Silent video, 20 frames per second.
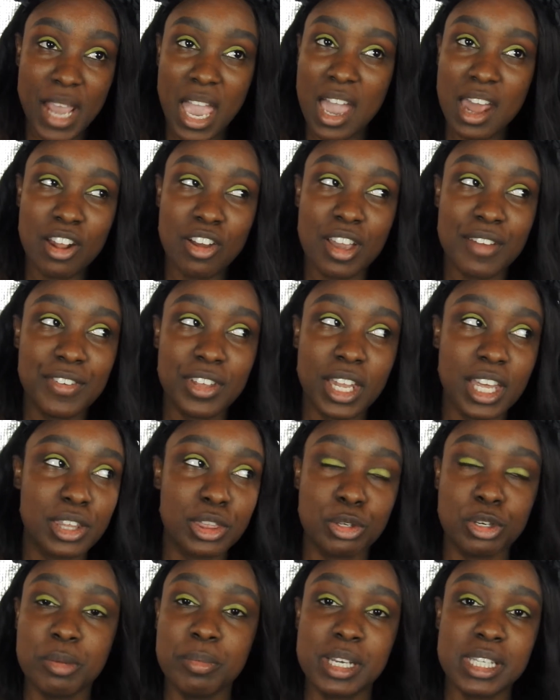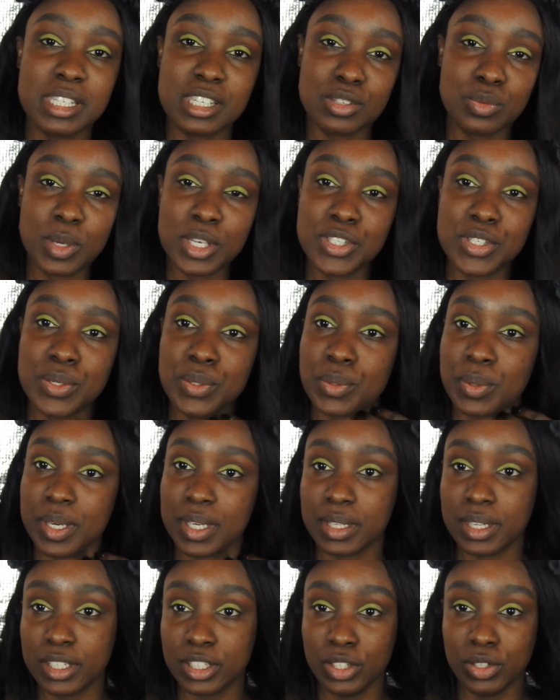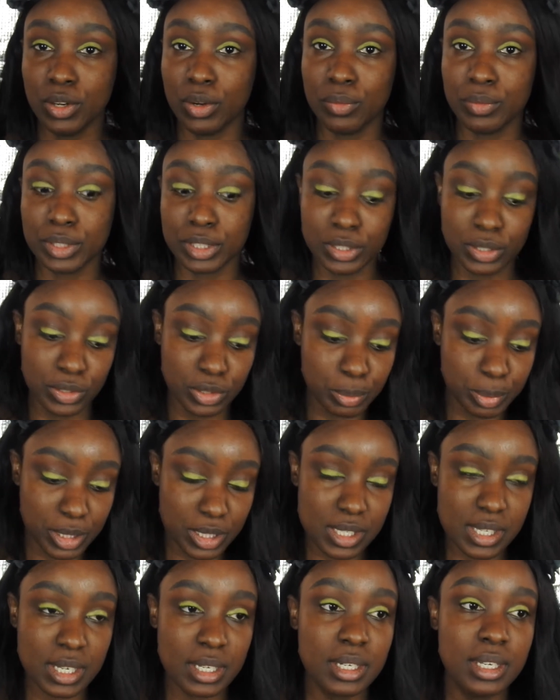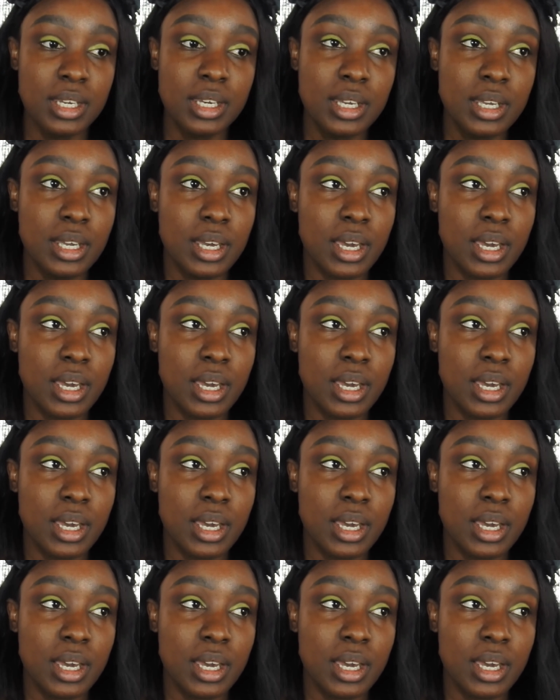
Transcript: I don't, I feel like three months is way too quick. Like, you don't really know the person.